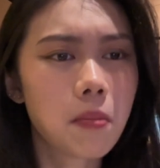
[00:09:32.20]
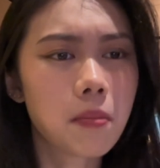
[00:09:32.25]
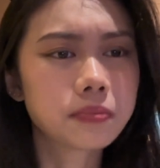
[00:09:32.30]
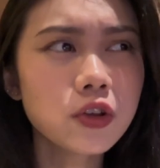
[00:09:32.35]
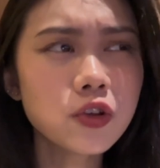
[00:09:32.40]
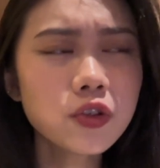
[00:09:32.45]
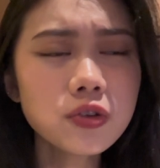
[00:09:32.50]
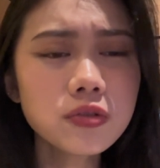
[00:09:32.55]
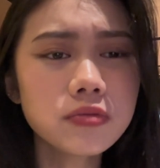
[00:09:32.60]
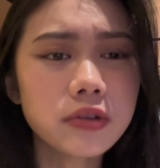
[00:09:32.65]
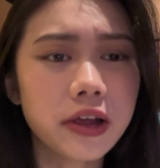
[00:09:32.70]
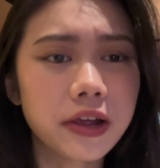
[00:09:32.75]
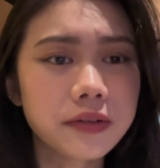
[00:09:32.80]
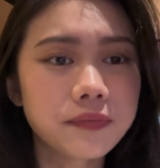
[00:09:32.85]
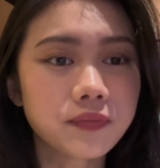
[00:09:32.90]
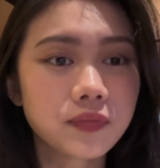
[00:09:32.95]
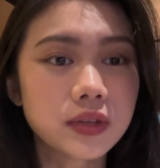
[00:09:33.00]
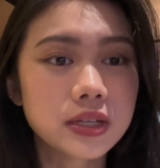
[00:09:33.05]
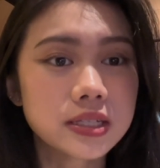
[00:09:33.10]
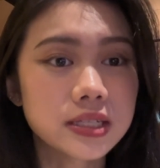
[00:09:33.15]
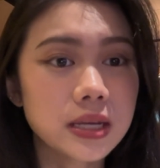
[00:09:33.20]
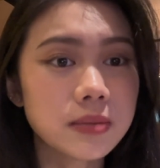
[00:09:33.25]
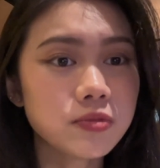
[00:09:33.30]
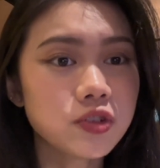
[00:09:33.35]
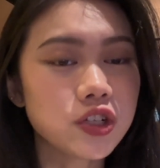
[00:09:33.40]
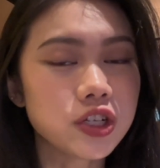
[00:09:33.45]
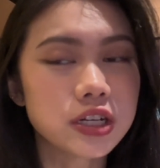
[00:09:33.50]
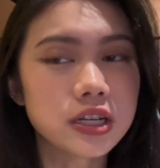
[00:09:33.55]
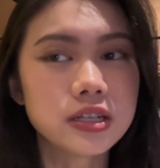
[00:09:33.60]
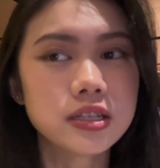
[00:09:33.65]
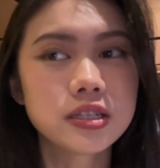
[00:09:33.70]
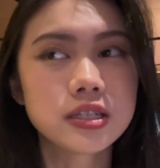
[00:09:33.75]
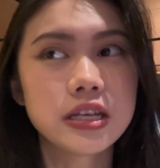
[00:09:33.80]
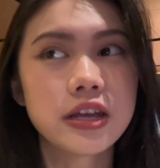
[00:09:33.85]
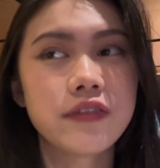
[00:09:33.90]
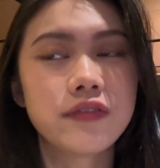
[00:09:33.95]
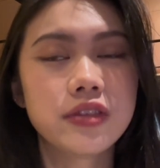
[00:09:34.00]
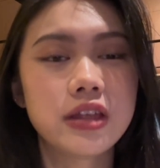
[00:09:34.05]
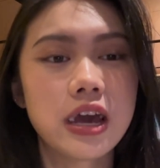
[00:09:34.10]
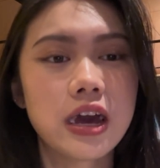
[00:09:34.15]
You know, right? Some chickens,
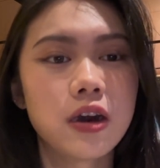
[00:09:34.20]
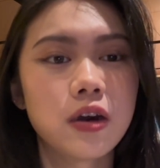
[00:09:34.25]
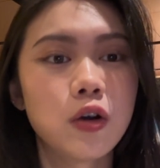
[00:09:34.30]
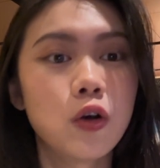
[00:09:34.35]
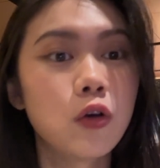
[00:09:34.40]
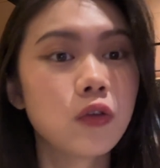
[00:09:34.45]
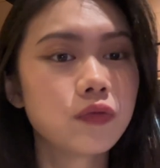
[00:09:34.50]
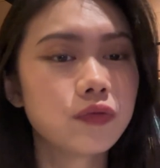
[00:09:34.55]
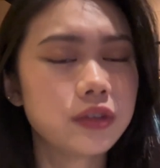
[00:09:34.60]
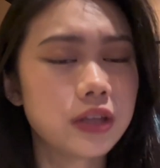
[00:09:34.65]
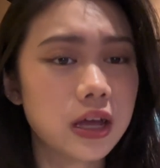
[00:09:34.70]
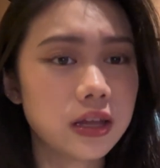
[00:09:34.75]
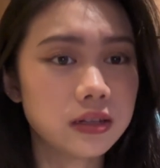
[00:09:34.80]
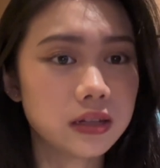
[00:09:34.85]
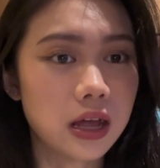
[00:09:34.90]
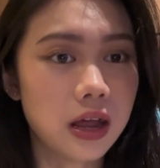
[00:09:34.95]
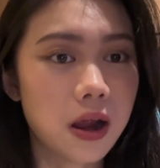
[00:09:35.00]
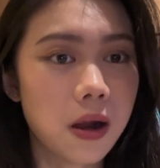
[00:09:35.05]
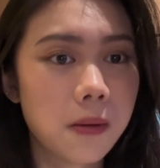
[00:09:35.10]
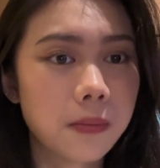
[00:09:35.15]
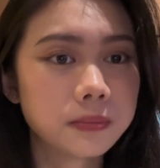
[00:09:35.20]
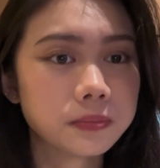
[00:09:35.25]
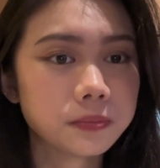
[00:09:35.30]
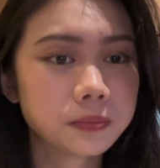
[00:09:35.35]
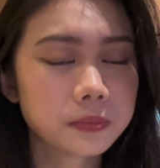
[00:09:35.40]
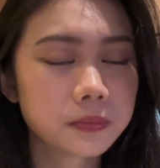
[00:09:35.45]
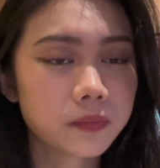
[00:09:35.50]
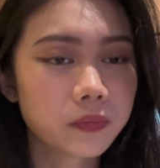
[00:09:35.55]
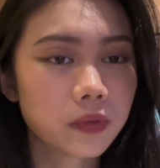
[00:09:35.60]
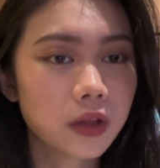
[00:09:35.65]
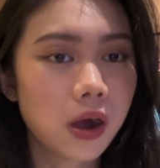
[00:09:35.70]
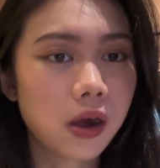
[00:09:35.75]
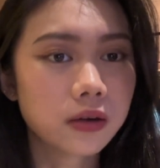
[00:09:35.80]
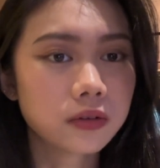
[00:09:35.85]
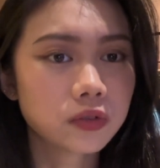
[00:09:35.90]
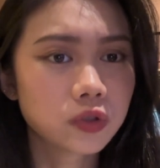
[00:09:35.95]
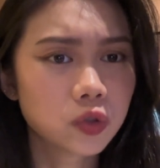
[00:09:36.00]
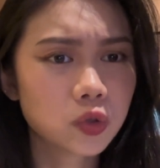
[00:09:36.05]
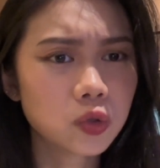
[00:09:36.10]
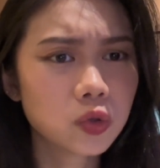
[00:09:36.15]
if they are done like
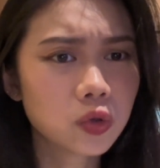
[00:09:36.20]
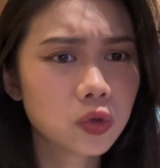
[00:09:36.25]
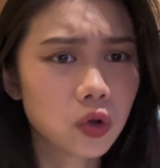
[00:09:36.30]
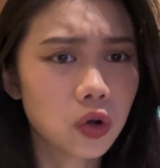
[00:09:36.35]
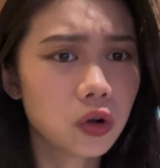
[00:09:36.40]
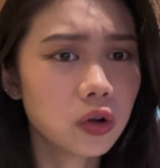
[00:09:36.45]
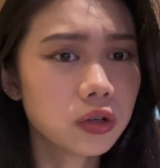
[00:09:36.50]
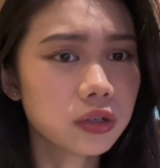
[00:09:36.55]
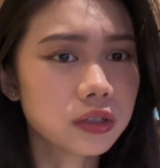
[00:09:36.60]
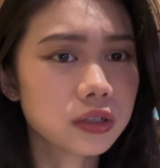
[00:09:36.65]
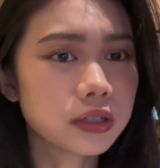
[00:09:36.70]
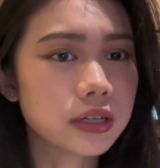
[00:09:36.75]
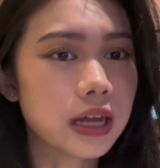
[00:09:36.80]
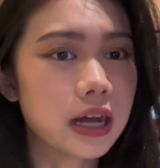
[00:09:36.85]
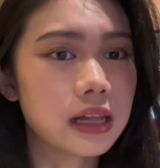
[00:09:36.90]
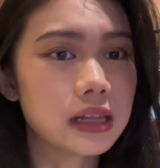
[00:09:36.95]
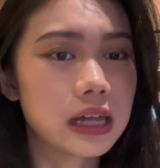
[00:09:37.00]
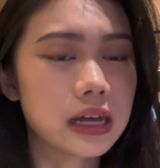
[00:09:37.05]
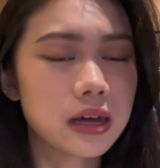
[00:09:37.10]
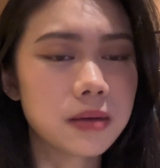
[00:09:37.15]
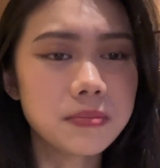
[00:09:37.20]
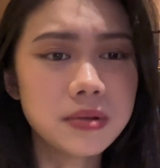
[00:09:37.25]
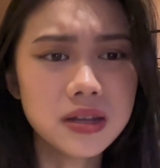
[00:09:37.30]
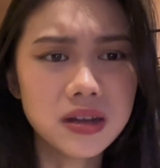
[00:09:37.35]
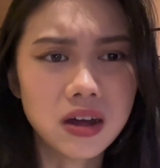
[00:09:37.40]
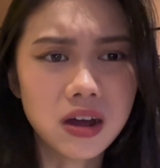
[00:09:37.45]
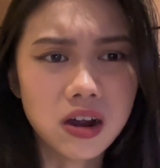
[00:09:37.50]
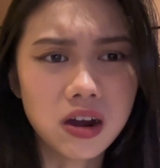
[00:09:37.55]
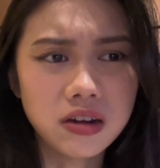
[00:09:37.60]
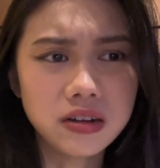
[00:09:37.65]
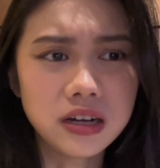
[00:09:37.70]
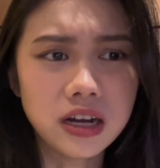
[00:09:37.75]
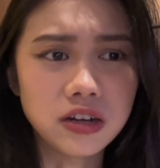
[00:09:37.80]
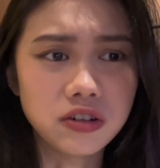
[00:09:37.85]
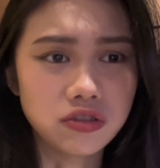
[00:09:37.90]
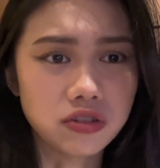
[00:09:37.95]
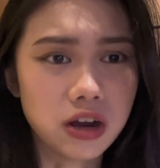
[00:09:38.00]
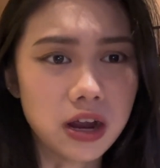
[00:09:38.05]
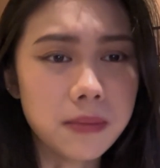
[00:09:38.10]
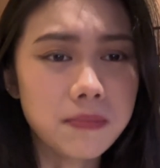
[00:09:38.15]
too cooked, they are like a bit hard
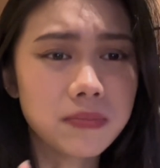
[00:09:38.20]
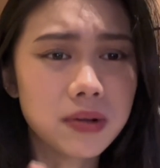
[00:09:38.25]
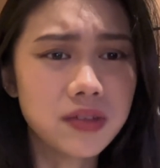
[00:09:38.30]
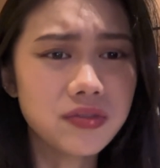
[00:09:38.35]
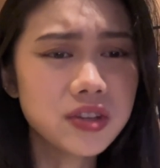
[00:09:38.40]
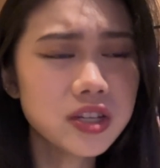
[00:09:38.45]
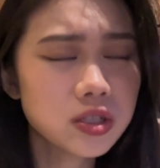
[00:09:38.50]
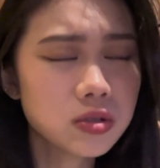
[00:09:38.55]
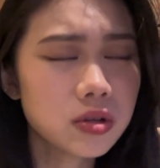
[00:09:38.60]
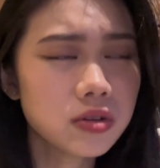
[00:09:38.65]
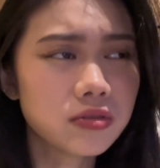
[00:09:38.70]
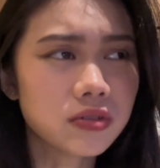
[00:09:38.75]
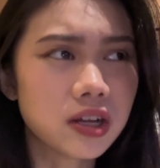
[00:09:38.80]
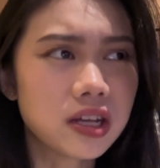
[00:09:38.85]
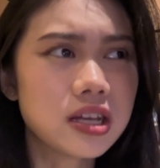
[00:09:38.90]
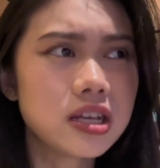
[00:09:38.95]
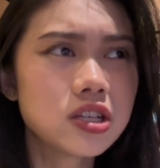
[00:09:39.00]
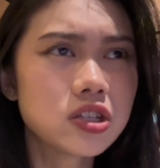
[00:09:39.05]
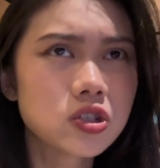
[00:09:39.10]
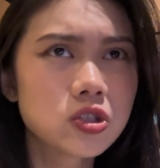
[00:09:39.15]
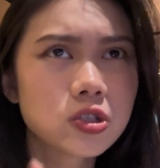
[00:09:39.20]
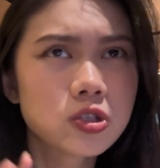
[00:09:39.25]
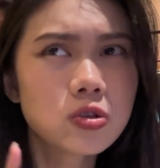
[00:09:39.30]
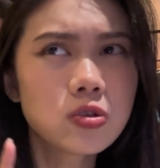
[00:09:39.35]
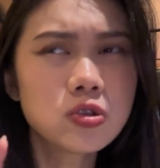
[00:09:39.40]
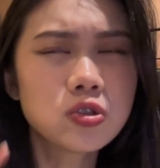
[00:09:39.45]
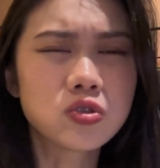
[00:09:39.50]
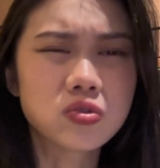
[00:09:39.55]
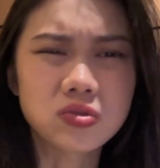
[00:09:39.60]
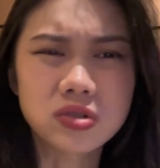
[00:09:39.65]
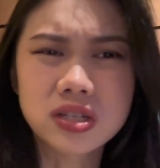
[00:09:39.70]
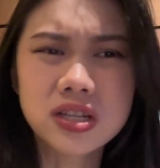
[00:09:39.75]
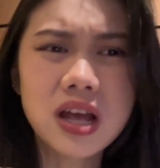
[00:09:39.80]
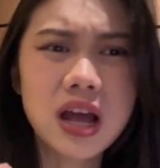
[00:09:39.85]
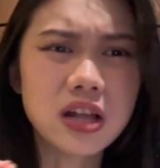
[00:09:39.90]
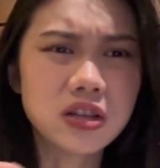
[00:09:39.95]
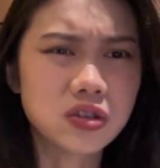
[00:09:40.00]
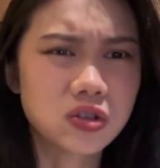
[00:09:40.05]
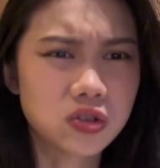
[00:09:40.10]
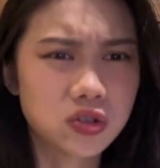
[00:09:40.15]
and dry. But this one, right, is so juicy
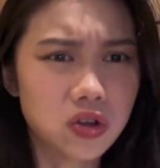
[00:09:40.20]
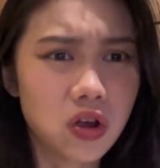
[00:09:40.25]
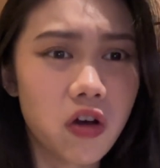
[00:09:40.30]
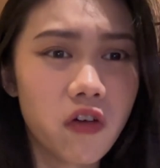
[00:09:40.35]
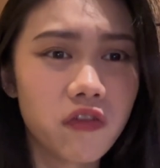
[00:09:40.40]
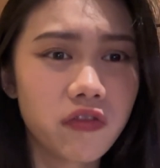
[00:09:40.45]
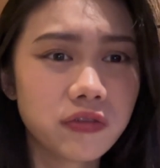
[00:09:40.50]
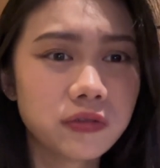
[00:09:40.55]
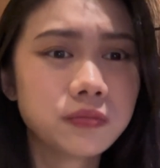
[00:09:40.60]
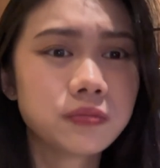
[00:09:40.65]
and soft.